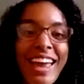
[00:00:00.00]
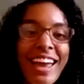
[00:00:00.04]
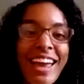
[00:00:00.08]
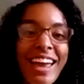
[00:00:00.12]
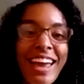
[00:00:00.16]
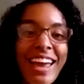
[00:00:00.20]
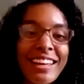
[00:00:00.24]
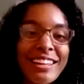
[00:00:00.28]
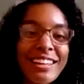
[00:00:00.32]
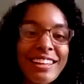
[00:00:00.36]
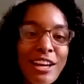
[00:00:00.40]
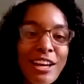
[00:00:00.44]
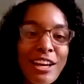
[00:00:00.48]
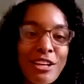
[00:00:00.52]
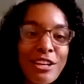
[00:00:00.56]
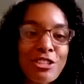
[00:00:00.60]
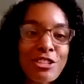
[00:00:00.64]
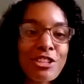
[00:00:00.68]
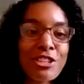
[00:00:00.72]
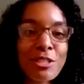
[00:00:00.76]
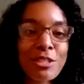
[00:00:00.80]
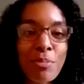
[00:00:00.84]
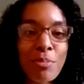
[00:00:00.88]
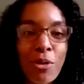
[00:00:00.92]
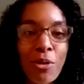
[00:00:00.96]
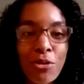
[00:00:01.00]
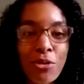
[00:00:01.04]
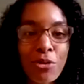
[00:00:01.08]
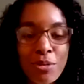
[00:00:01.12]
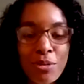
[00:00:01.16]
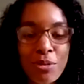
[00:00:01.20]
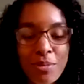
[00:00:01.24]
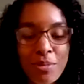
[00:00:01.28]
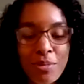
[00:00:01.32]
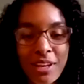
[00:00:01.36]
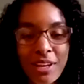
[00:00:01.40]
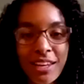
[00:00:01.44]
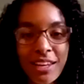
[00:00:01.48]
And uh, she spoke with
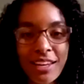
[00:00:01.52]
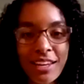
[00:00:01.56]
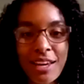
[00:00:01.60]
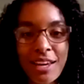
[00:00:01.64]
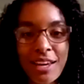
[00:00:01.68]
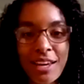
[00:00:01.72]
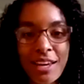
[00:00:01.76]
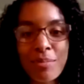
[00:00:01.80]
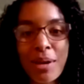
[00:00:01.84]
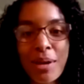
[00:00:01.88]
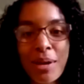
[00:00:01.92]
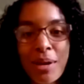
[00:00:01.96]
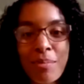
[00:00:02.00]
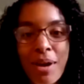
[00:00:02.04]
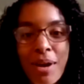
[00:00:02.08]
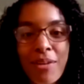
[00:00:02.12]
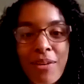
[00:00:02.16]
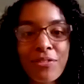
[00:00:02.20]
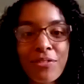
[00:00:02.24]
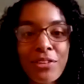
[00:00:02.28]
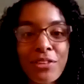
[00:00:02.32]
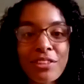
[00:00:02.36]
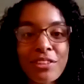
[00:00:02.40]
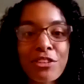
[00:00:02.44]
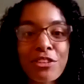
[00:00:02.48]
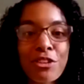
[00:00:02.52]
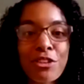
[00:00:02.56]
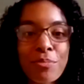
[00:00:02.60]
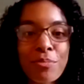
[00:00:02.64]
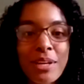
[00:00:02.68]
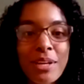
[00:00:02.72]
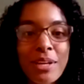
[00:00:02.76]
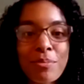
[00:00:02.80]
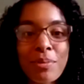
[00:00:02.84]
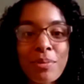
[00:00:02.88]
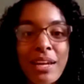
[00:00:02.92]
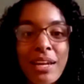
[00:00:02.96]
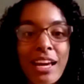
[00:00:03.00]
me and my mom for a little
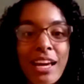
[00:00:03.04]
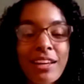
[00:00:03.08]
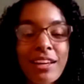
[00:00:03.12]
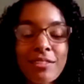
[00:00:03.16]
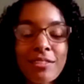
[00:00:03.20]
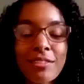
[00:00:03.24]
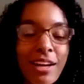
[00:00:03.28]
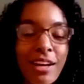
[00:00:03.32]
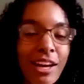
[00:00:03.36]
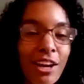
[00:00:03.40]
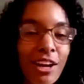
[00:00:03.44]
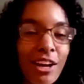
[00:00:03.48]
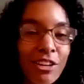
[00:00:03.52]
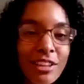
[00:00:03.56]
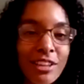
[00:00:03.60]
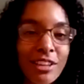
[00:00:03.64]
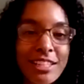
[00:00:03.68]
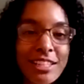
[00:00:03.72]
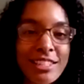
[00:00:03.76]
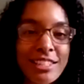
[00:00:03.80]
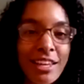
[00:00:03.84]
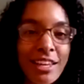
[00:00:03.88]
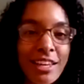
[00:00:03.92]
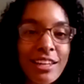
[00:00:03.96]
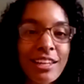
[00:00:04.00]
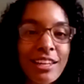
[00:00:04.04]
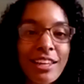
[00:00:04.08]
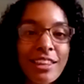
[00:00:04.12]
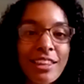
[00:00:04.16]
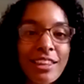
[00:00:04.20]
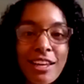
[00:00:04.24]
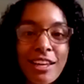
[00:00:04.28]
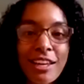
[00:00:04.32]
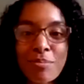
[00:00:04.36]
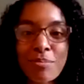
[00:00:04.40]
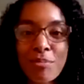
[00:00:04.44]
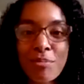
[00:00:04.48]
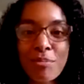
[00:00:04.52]
bit, but I, I hardly said
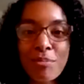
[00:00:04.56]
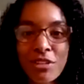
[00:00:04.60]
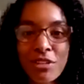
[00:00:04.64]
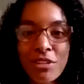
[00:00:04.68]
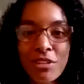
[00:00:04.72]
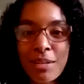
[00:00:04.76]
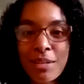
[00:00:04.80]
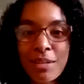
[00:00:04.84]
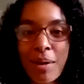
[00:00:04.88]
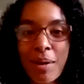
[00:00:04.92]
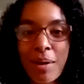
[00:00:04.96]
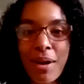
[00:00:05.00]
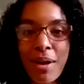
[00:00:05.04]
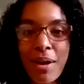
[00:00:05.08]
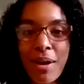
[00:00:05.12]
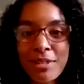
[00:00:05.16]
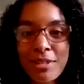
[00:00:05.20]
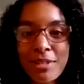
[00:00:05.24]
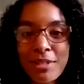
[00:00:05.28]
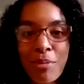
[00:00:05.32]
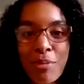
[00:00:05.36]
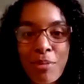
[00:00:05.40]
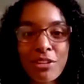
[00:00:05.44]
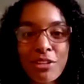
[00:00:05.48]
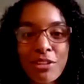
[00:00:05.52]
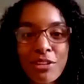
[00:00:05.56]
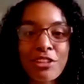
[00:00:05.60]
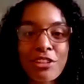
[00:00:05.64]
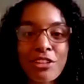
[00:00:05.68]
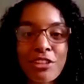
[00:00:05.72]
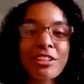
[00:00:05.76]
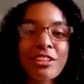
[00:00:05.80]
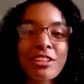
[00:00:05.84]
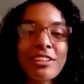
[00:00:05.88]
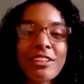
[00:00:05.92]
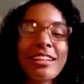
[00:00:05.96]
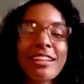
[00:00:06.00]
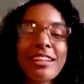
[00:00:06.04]
anything. Mostly, my mom spoke to
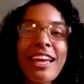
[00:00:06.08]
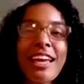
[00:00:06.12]
her.